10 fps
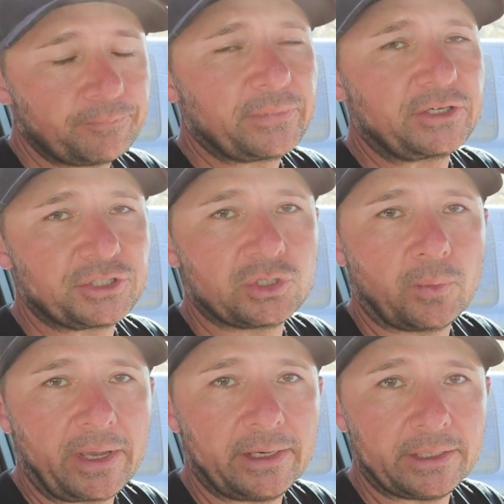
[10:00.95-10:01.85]
That's just the
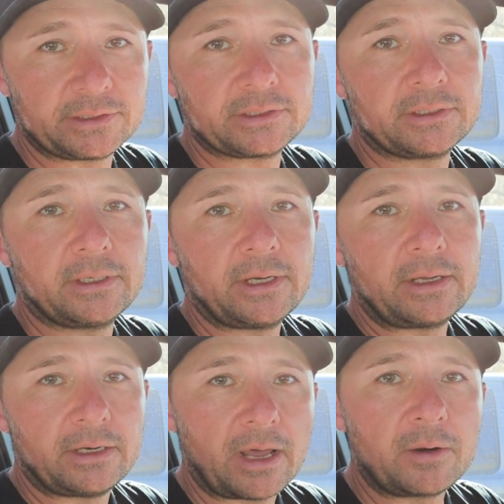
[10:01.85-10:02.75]
way it is.
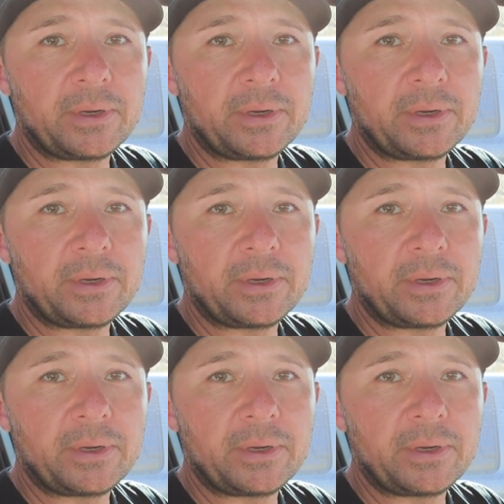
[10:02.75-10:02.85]
Not a